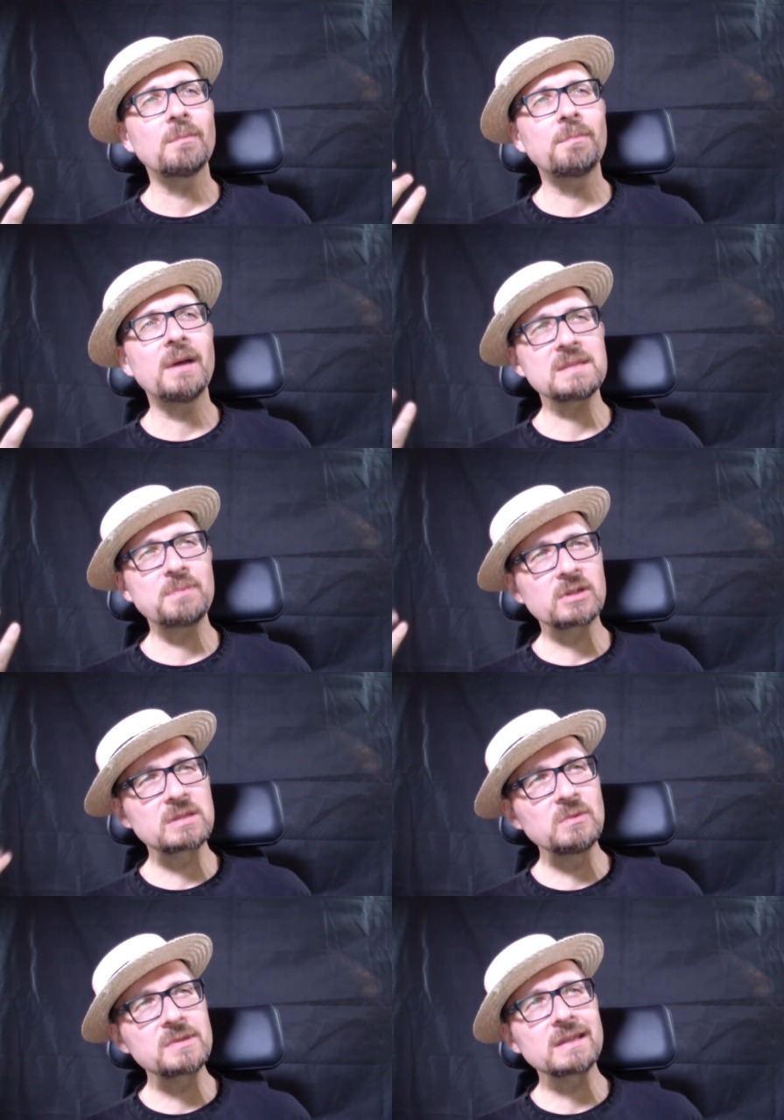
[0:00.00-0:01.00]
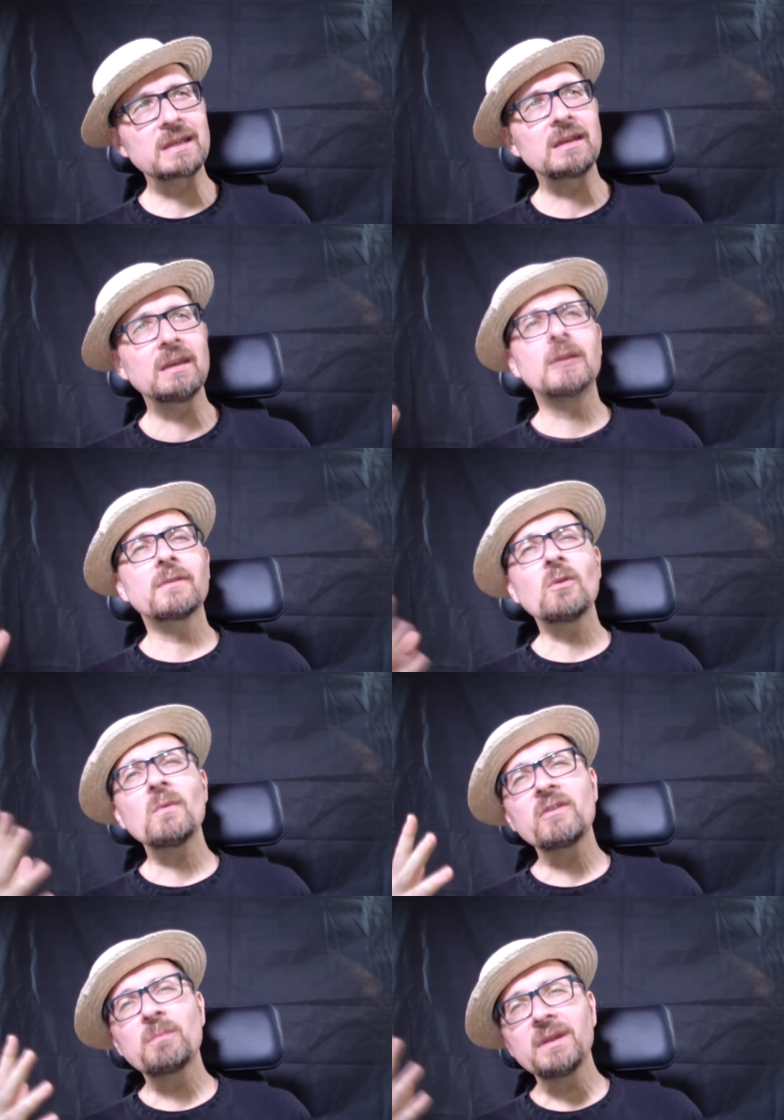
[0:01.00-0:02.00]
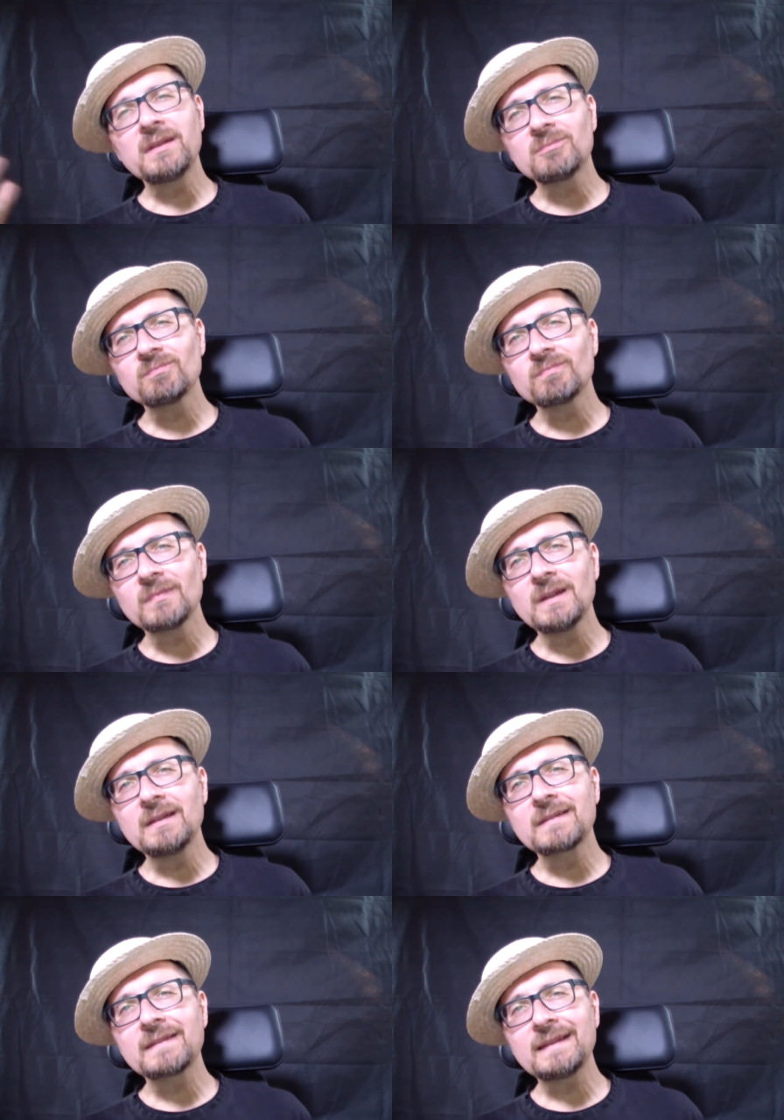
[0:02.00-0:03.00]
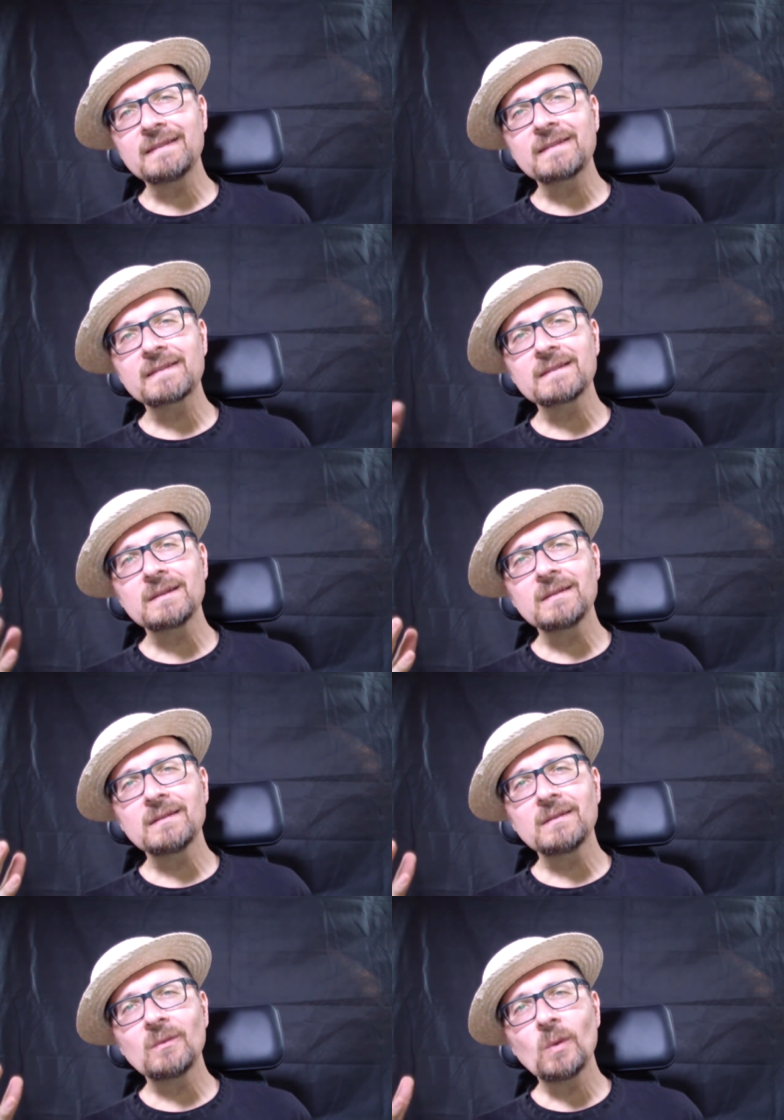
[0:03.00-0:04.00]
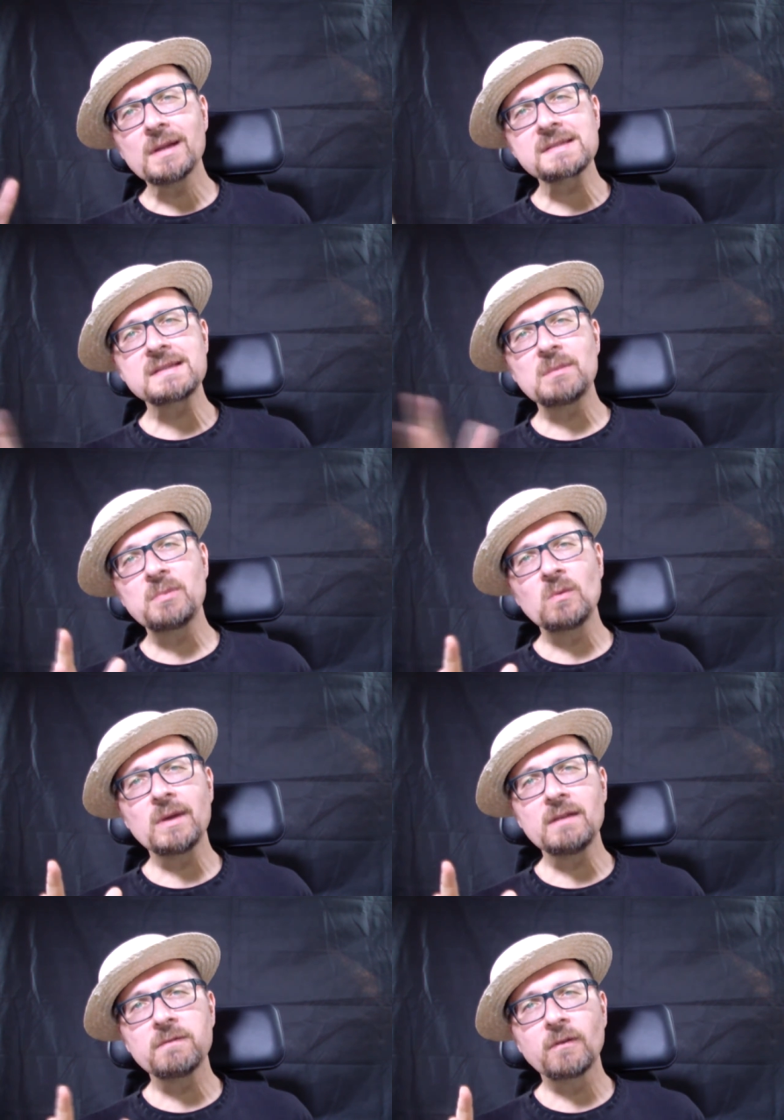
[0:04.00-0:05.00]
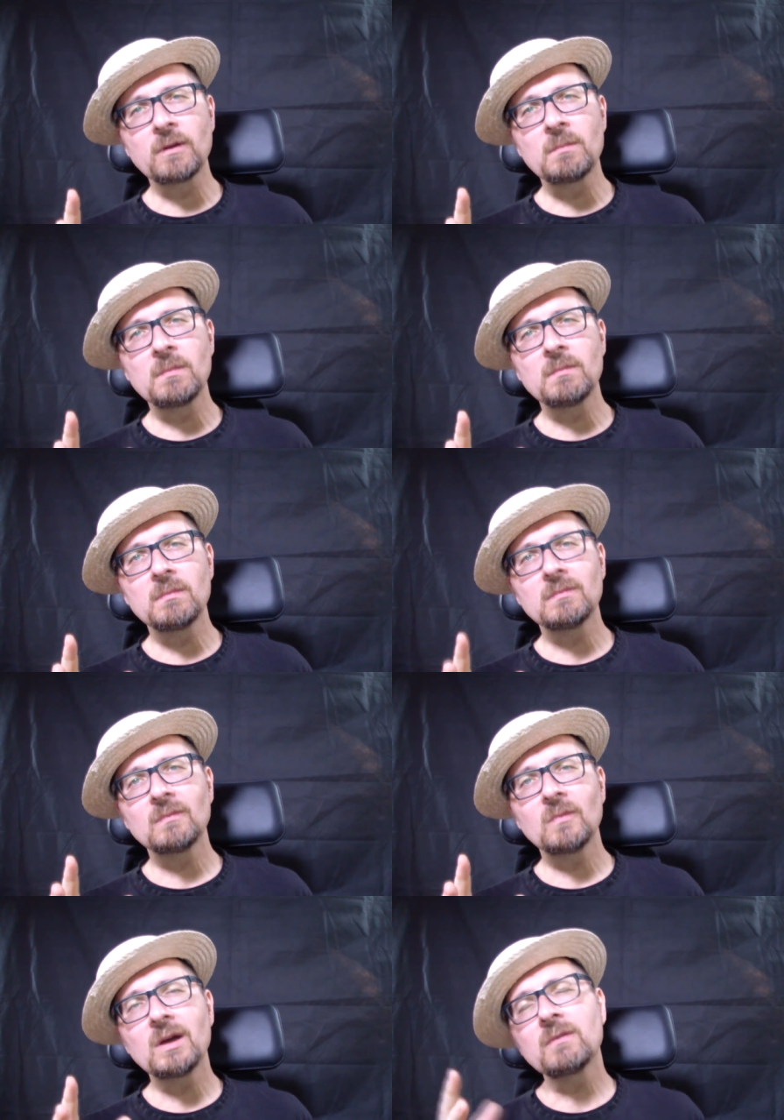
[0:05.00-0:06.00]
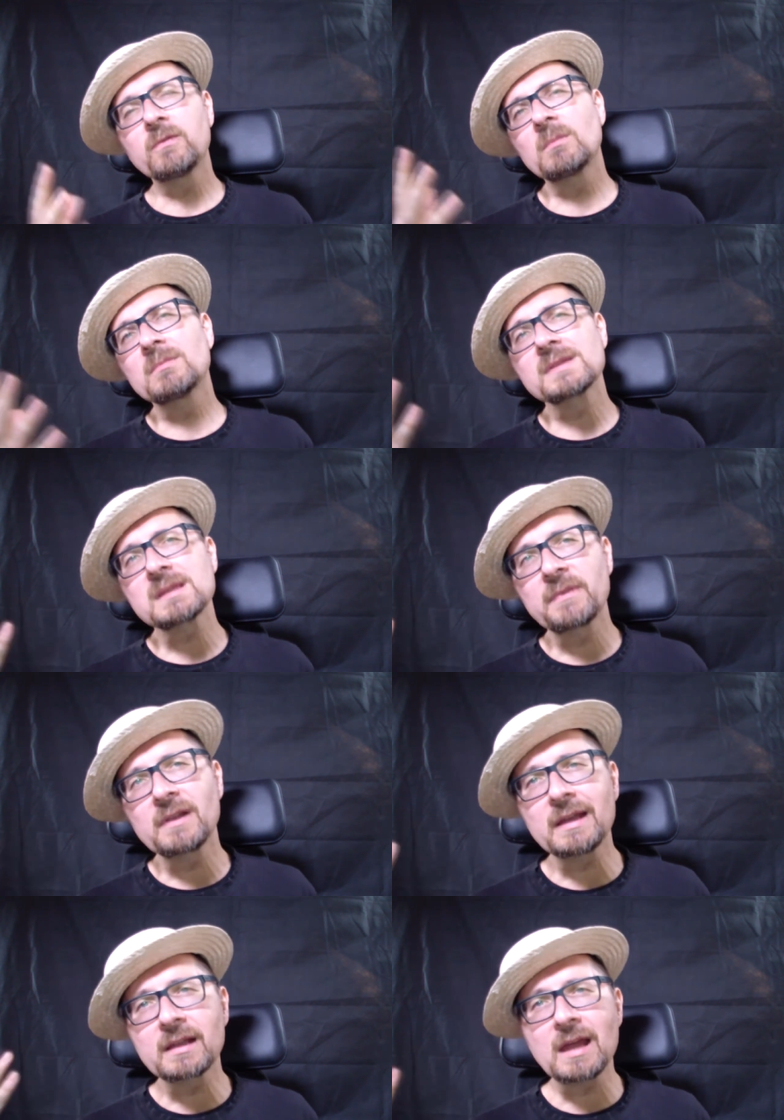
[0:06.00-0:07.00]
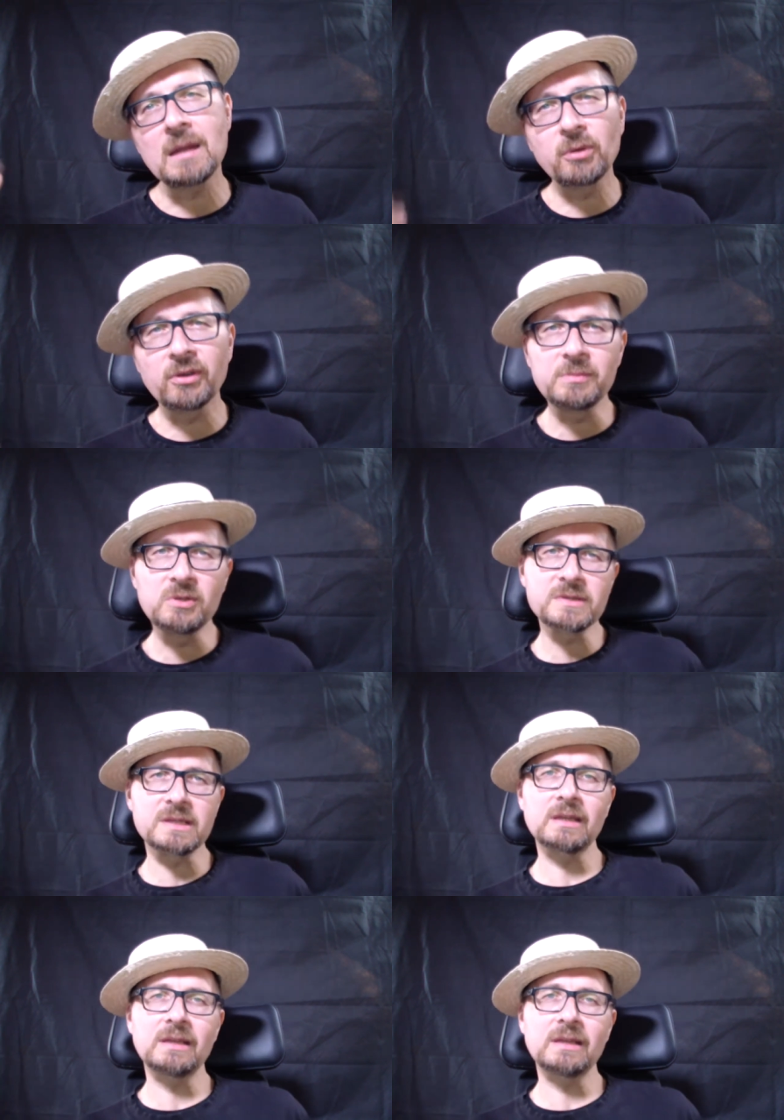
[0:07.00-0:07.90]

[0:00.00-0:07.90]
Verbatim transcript: Passport's music has always been in a sense one step away from well, from something like library music.